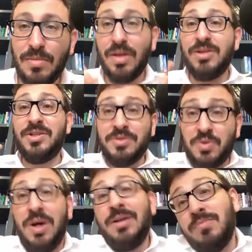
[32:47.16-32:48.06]
So there's
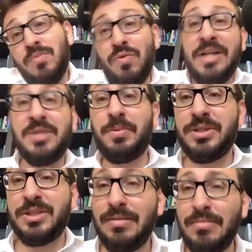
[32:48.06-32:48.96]
one righteous
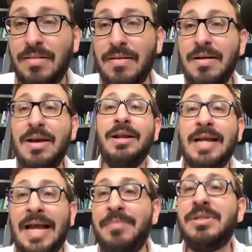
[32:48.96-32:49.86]
person
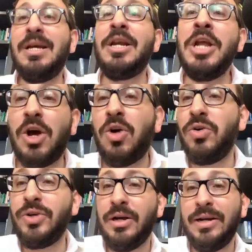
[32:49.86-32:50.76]
named
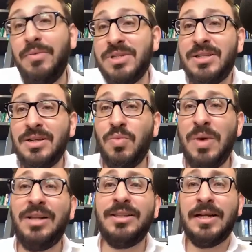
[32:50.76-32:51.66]
Nechunia, and he was the
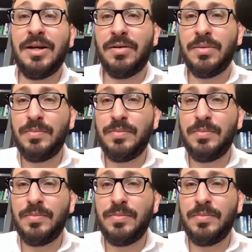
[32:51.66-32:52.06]
well digger.